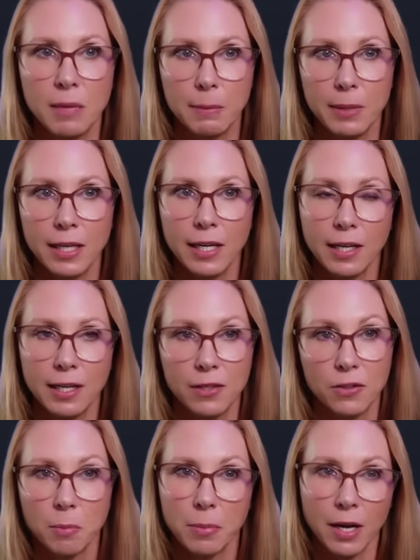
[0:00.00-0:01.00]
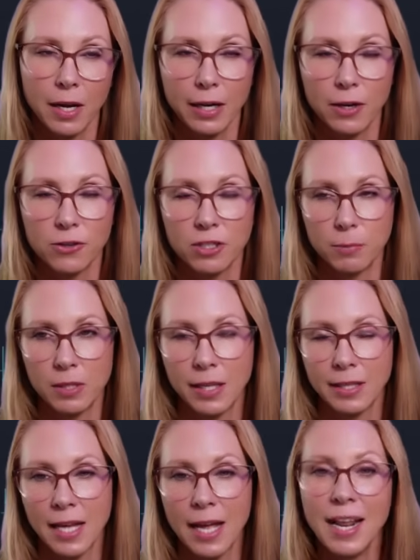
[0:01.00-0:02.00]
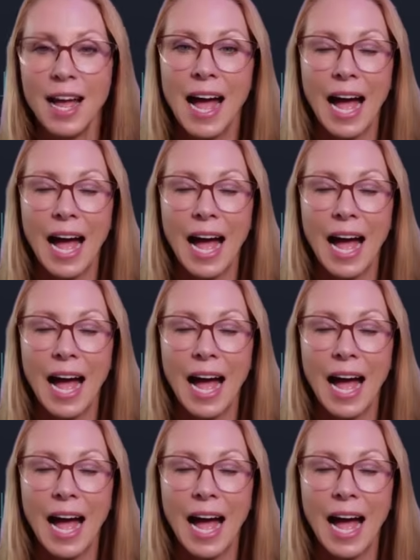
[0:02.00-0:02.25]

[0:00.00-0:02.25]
maybe get in at the body or something like that.